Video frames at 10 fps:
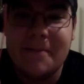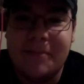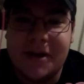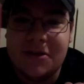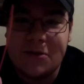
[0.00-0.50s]

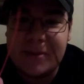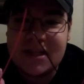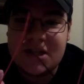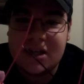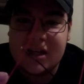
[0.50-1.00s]
but you're
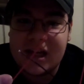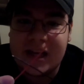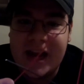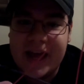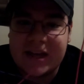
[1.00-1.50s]
basically going to
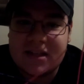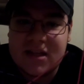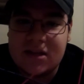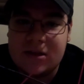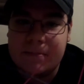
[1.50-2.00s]
connect
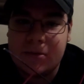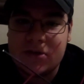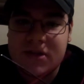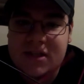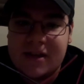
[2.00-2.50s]
the
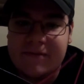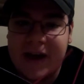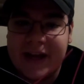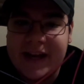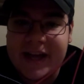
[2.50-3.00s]
positive
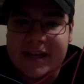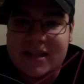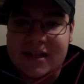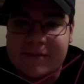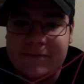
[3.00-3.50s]
and
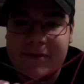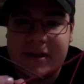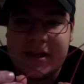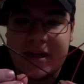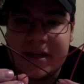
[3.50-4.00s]
negative
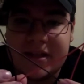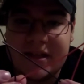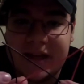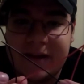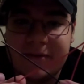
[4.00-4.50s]

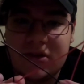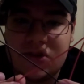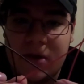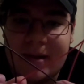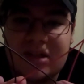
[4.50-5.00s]
together.
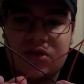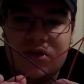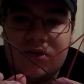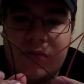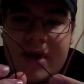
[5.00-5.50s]
So imagine
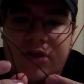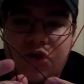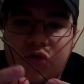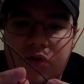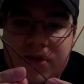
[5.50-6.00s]
where the
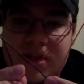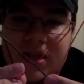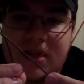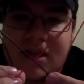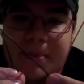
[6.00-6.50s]
cross
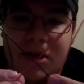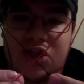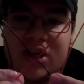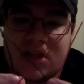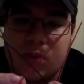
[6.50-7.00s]
is,
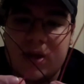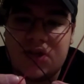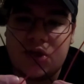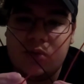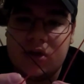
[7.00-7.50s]
imagine that's where it's
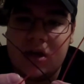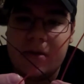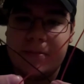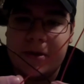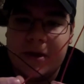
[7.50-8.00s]
soldered
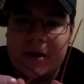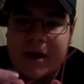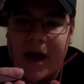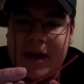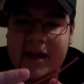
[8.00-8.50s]
up,
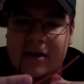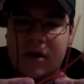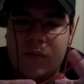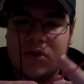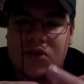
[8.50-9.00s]
and then
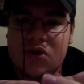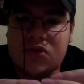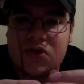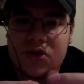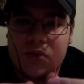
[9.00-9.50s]
once those
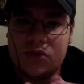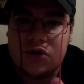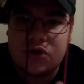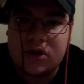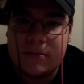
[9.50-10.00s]
are
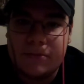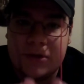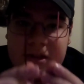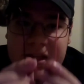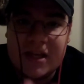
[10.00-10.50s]
soldered, you're going to
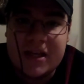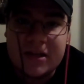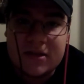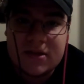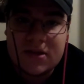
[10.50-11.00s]
put
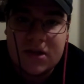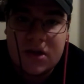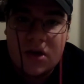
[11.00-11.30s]
these